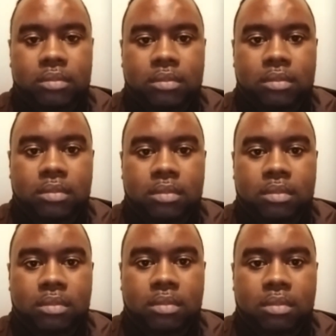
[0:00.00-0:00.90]

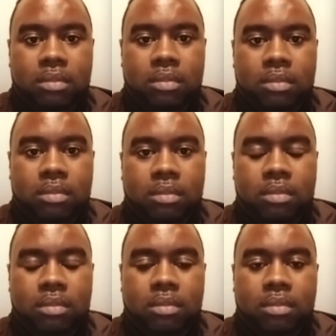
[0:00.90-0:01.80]

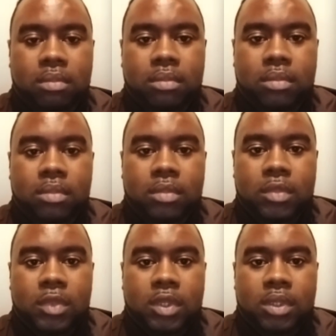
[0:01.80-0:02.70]

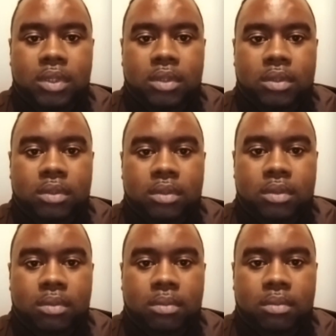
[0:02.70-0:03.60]

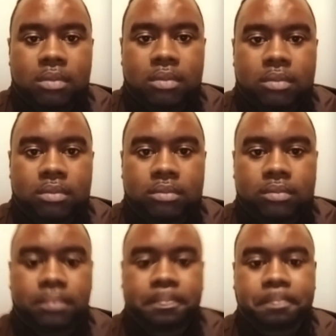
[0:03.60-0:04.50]

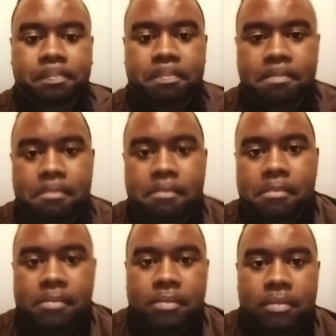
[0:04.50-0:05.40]

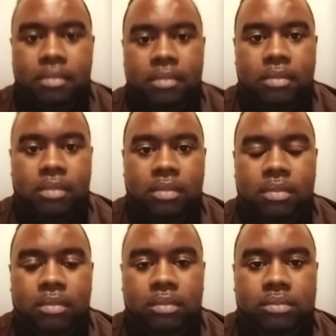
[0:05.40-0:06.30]

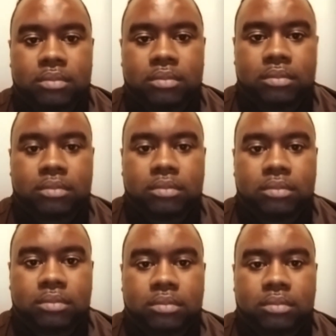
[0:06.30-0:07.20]

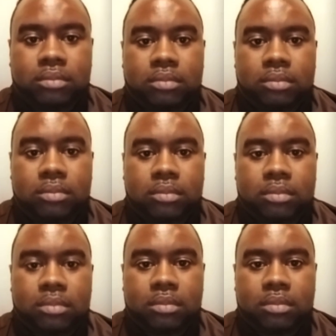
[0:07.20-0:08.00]
This person isn't speaking.